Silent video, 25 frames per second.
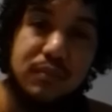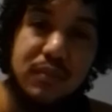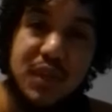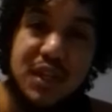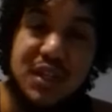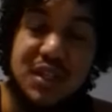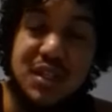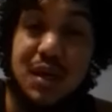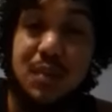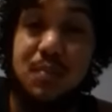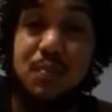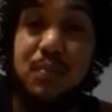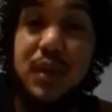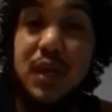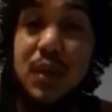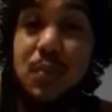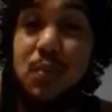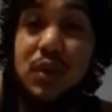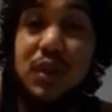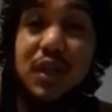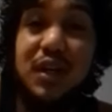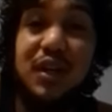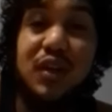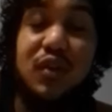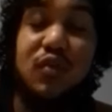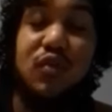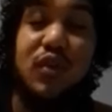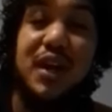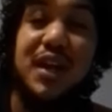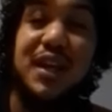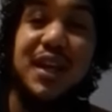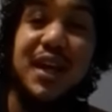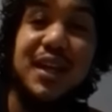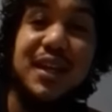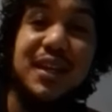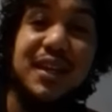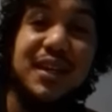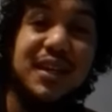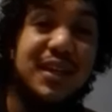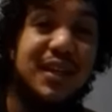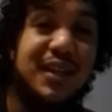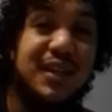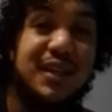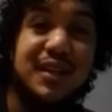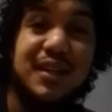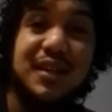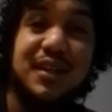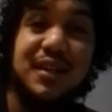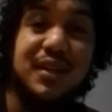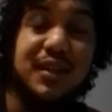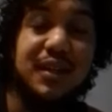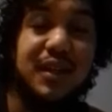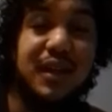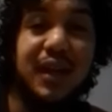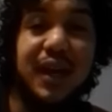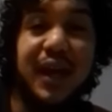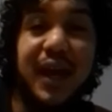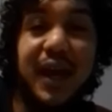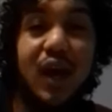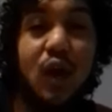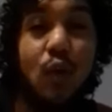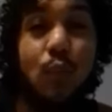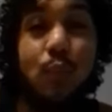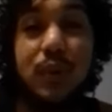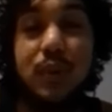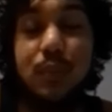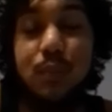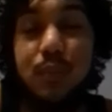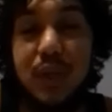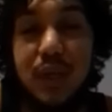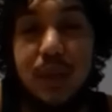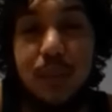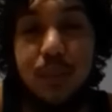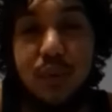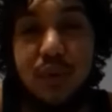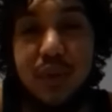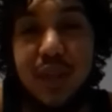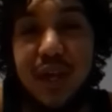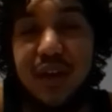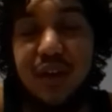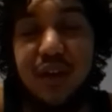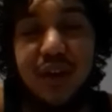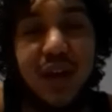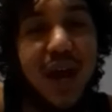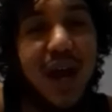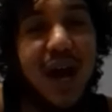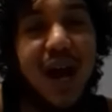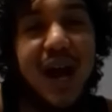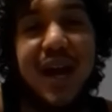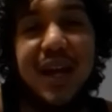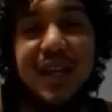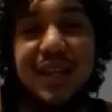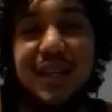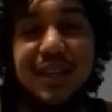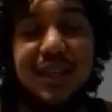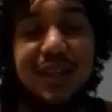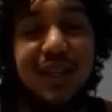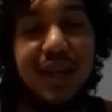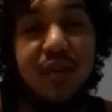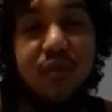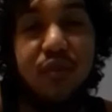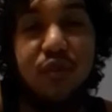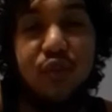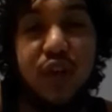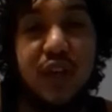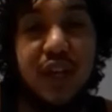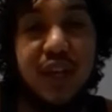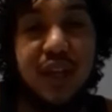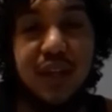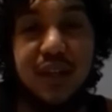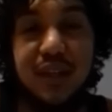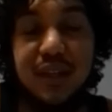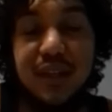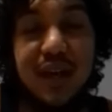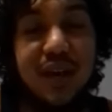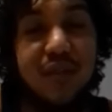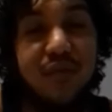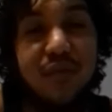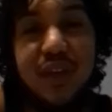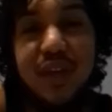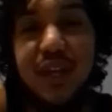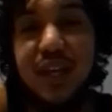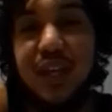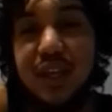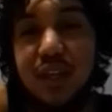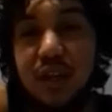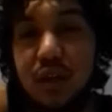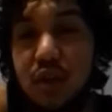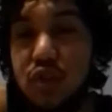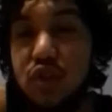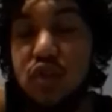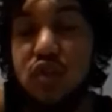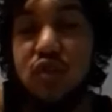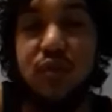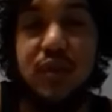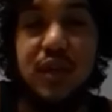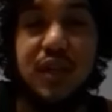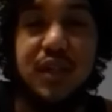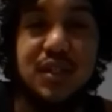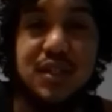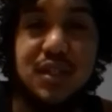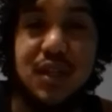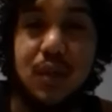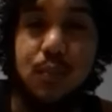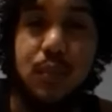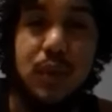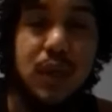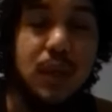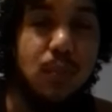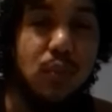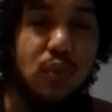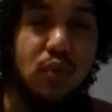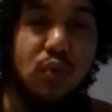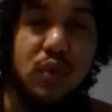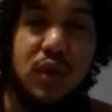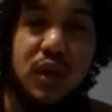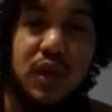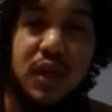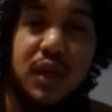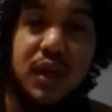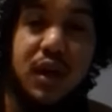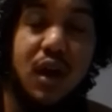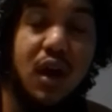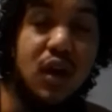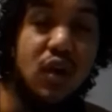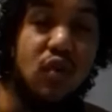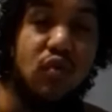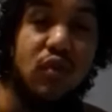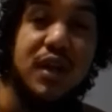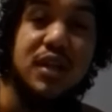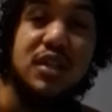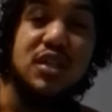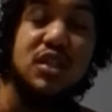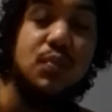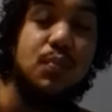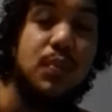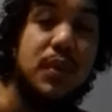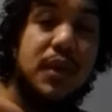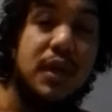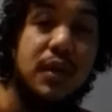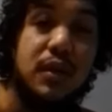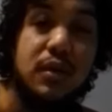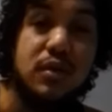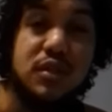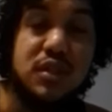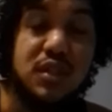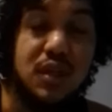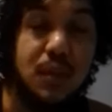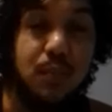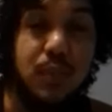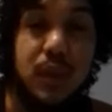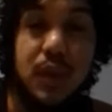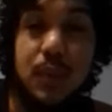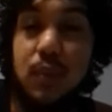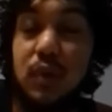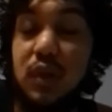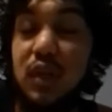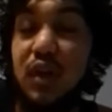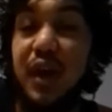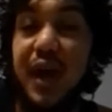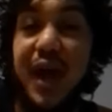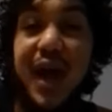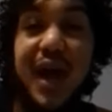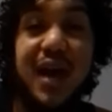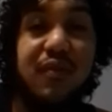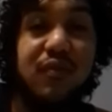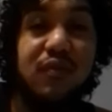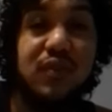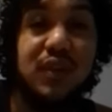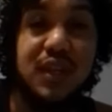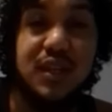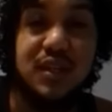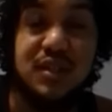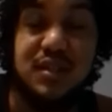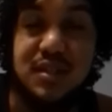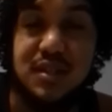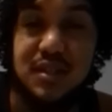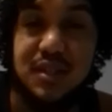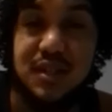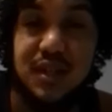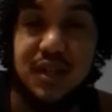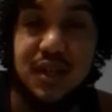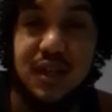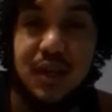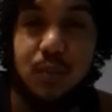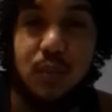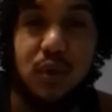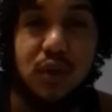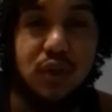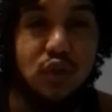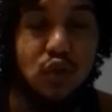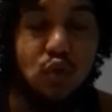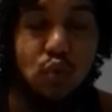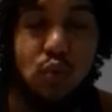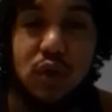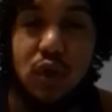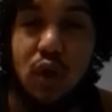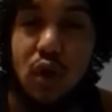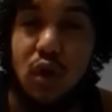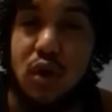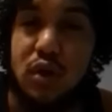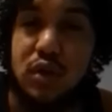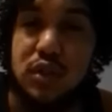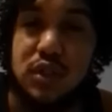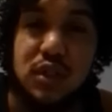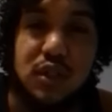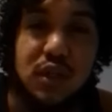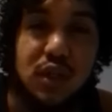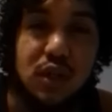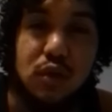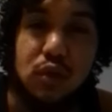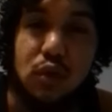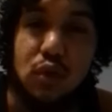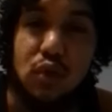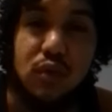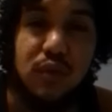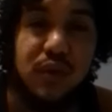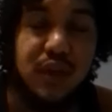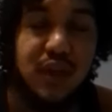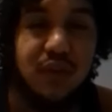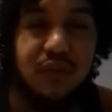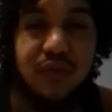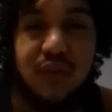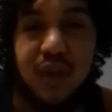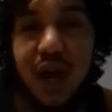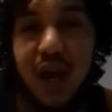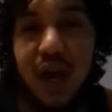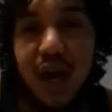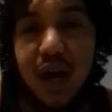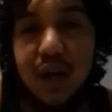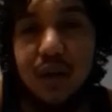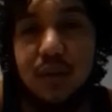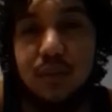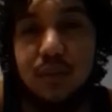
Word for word: Some people are great at helping people that are kind and loving, loving and nurturing. Some people are great speakers. Some people are athletes. But do it all to the glory of Yah.